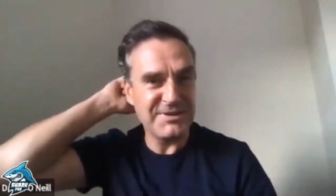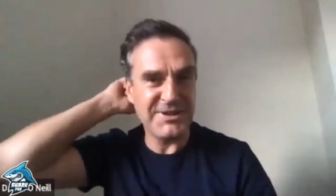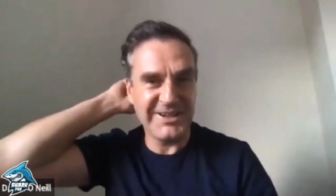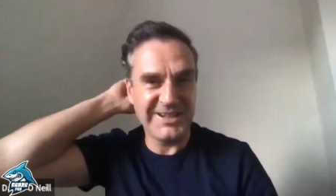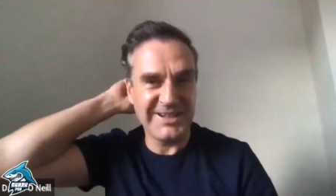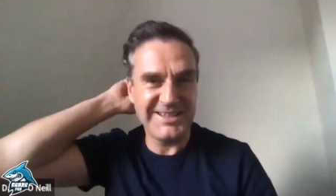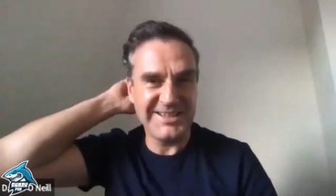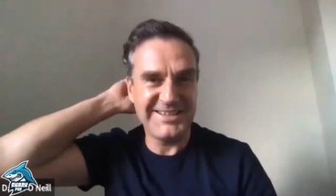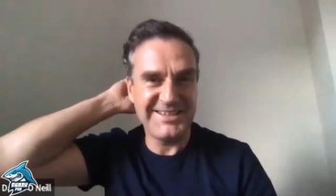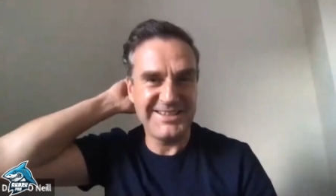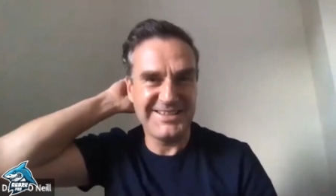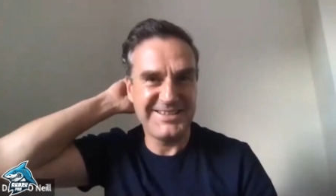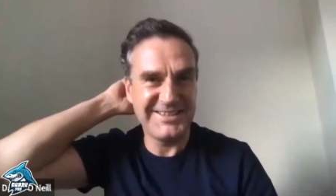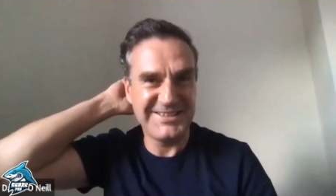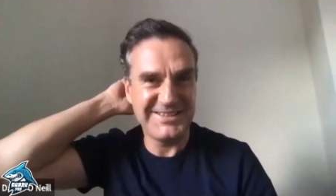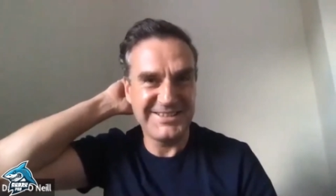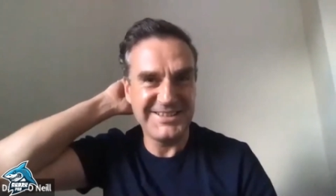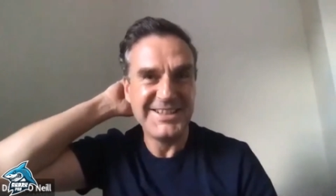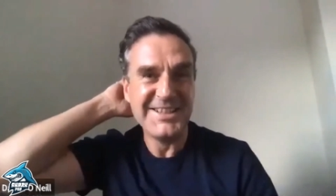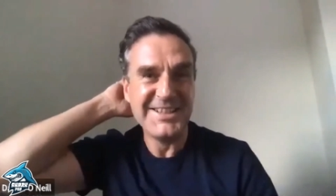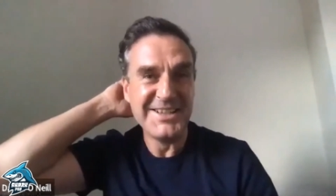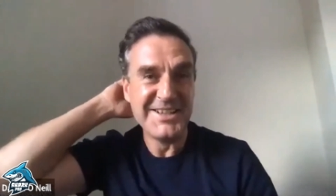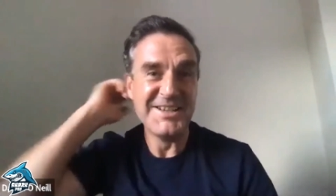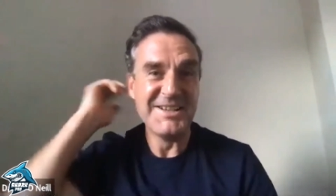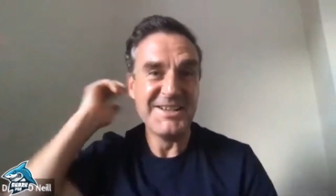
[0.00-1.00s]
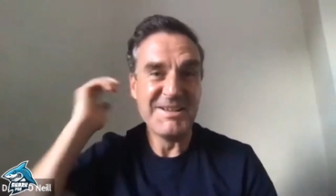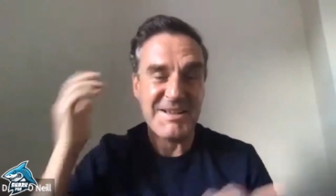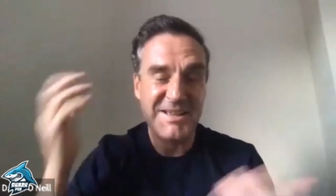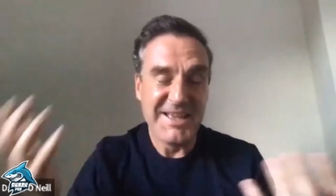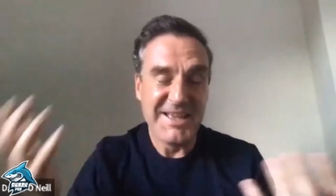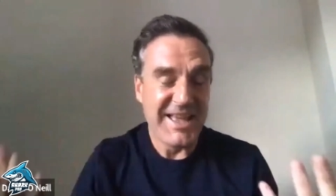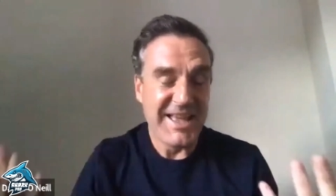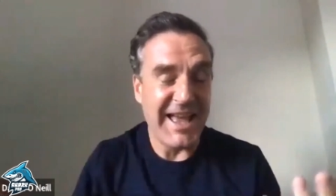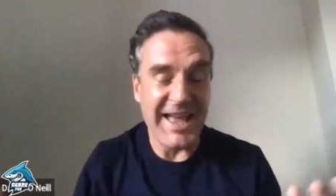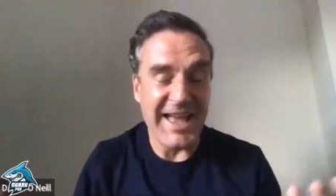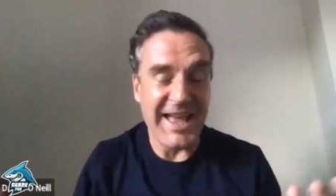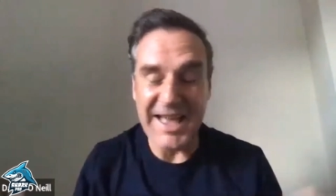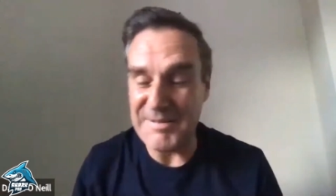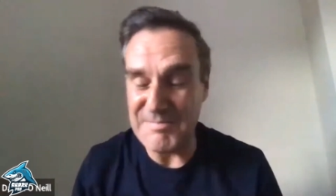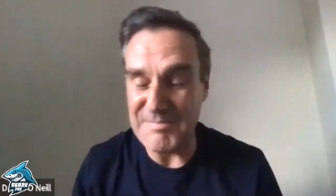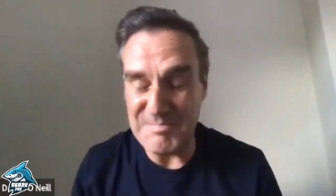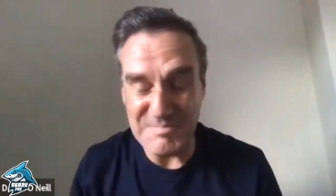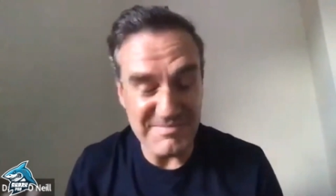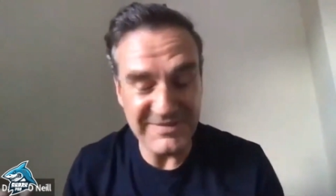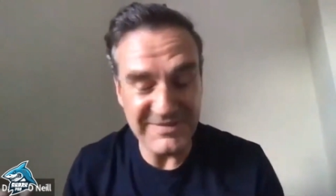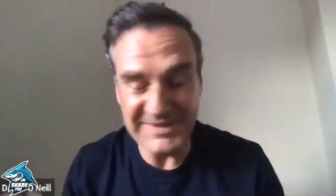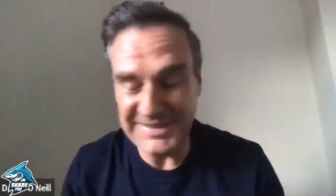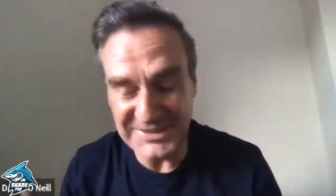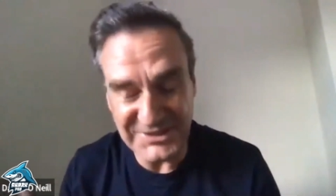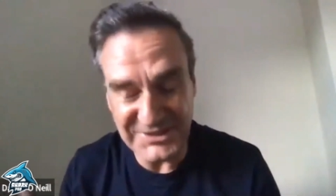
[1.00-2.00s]
Right? Um,
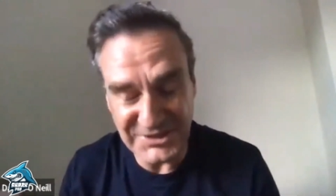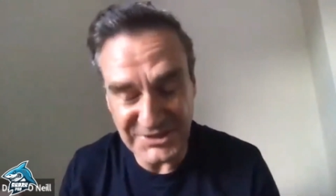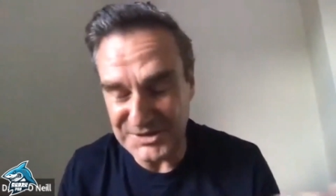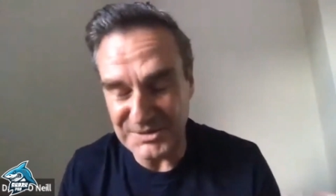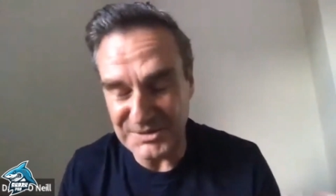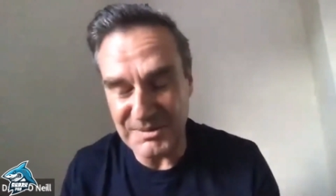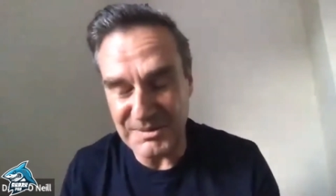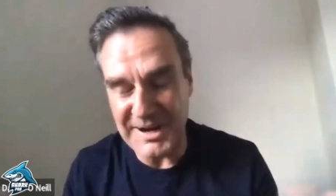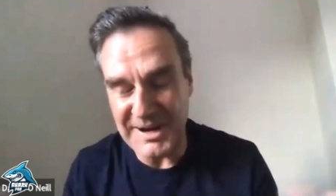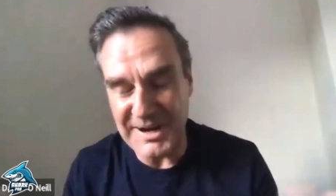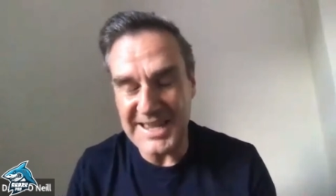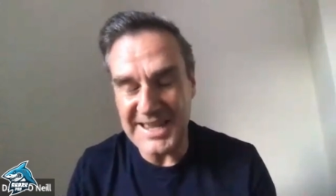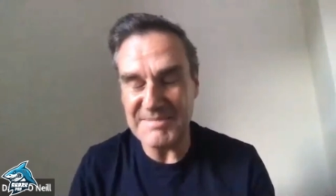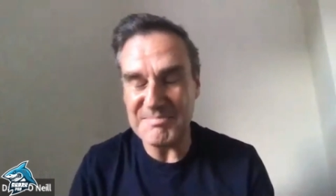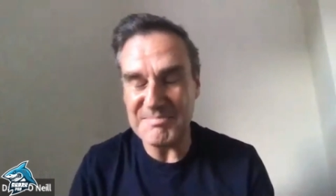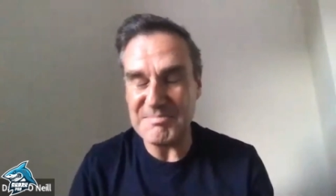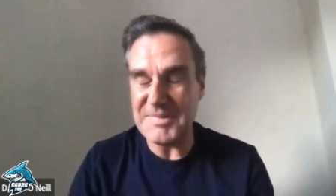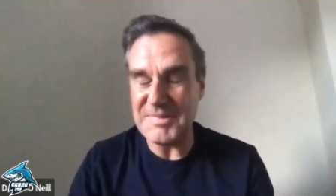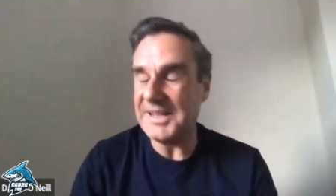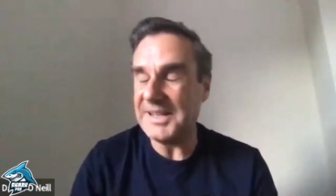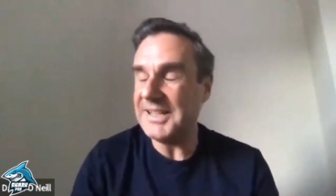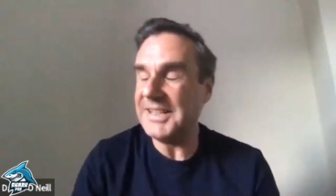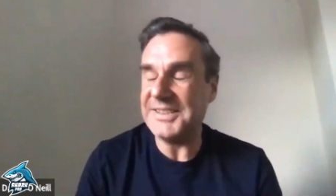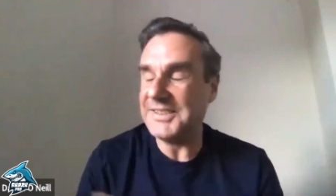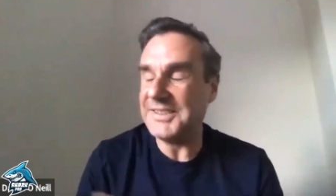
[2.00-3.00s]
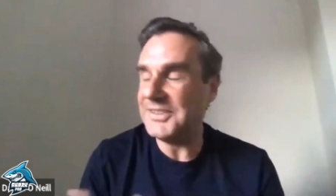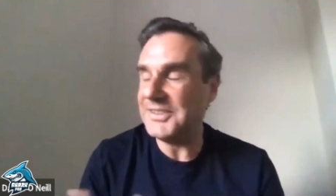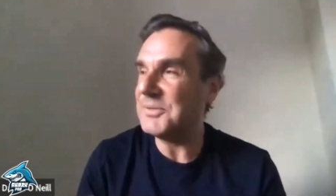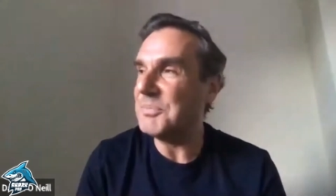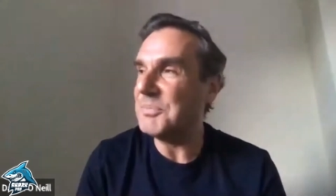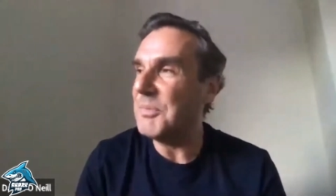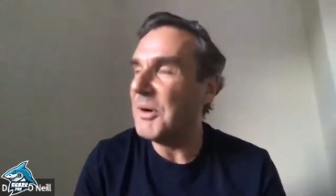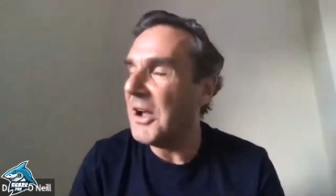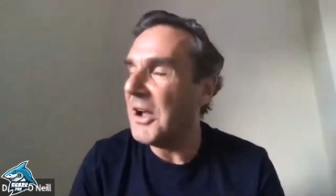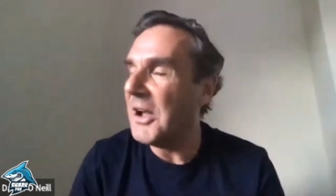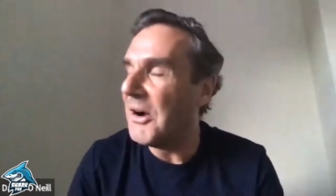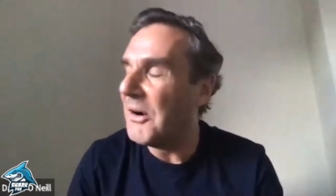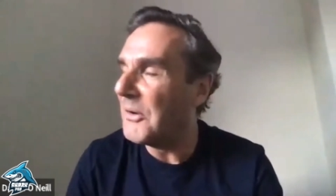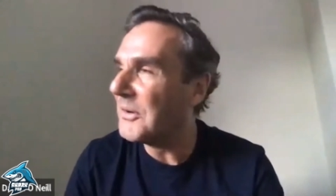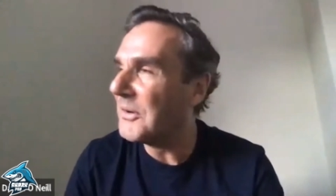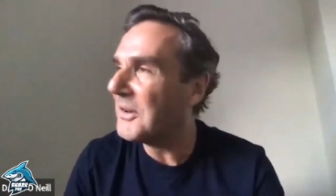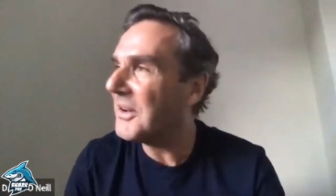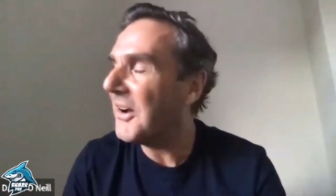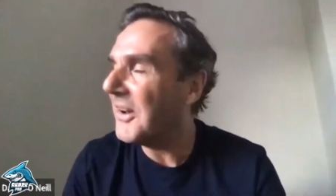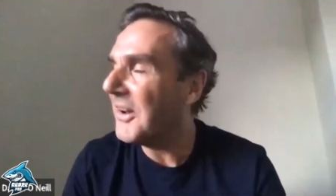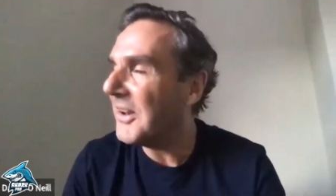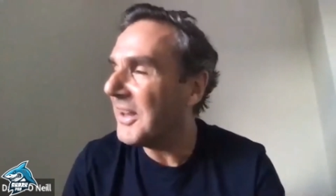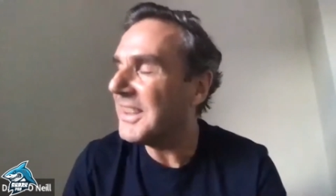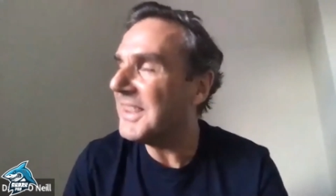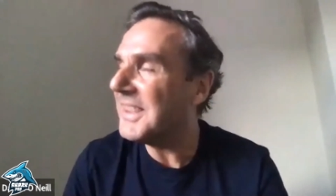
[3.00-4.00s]
it's just the way, it's just my own
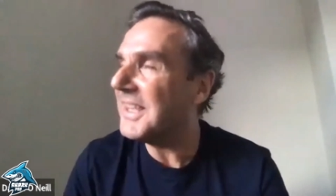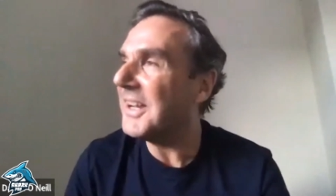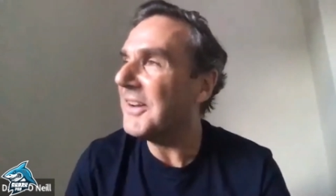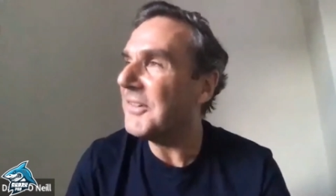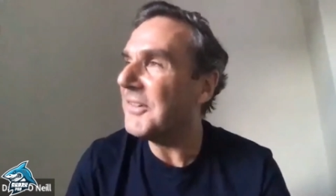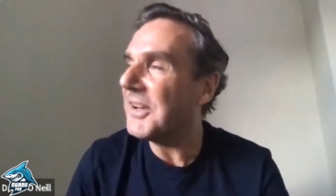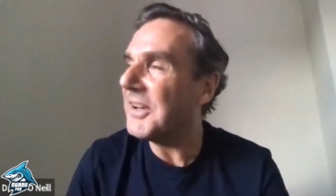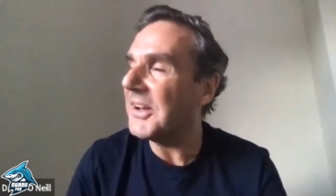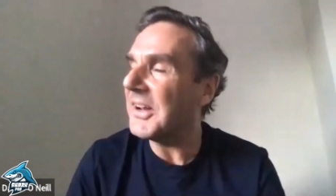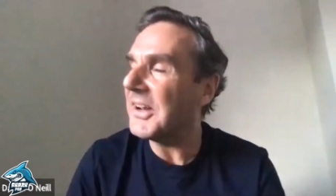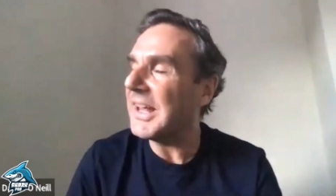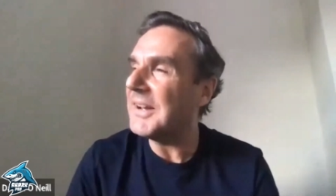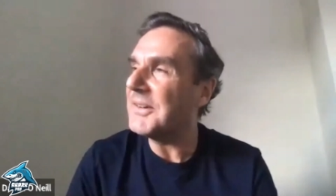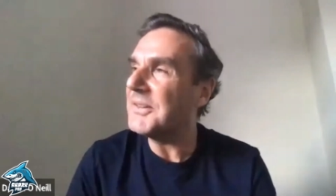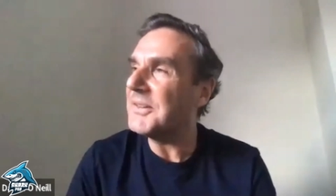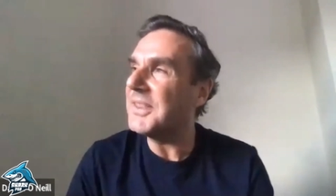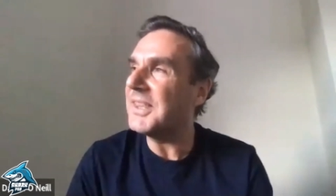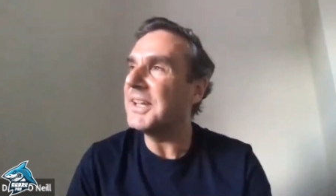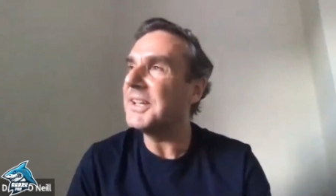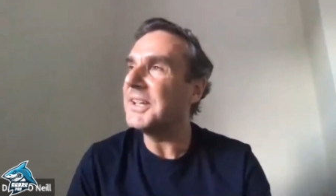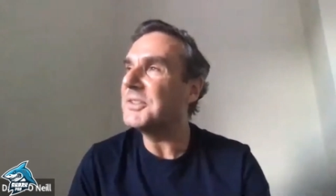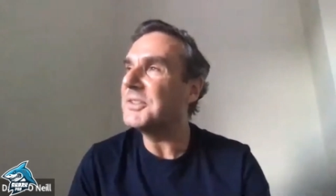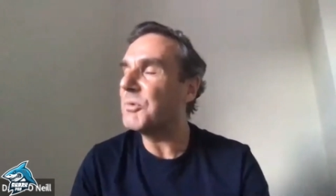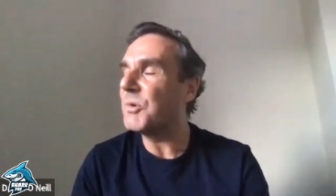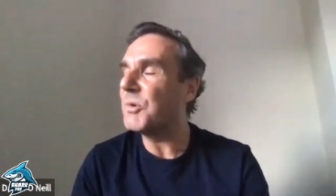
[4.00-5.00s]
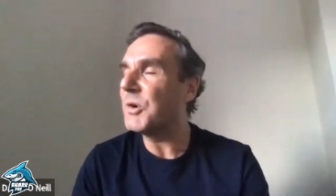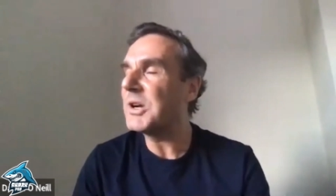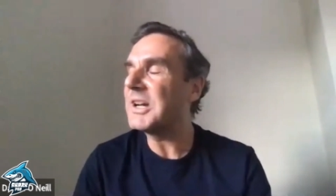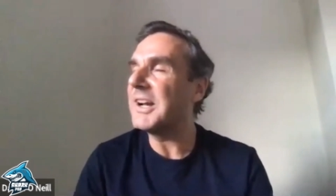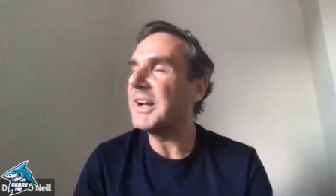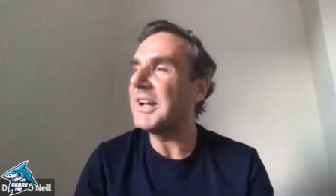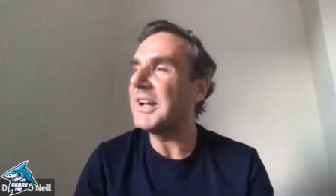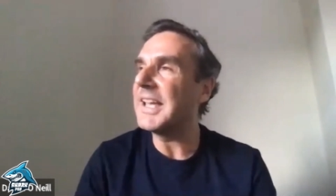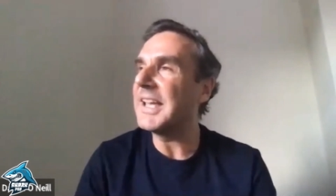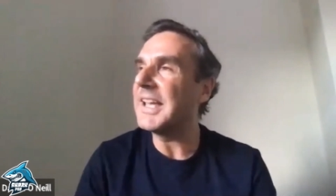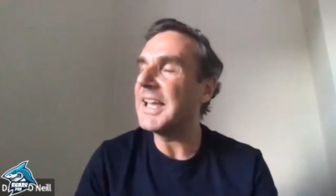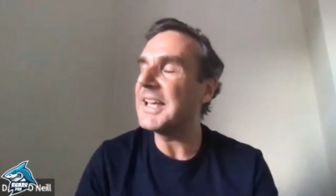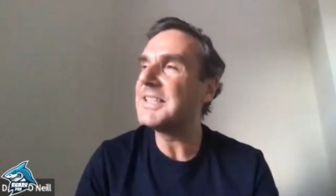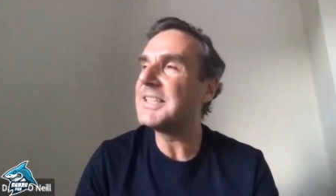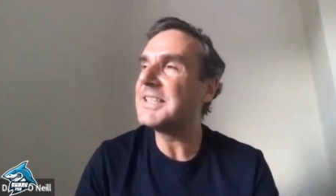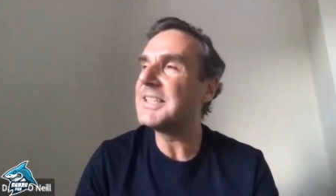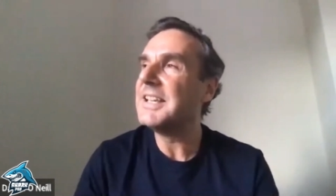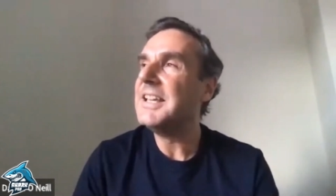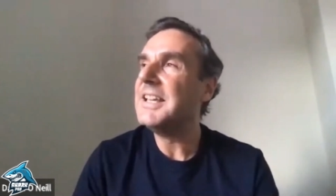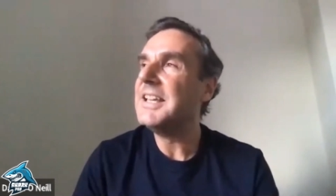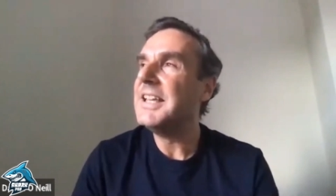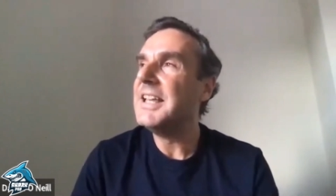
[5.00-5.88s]
kind of theory on how things work, I guess.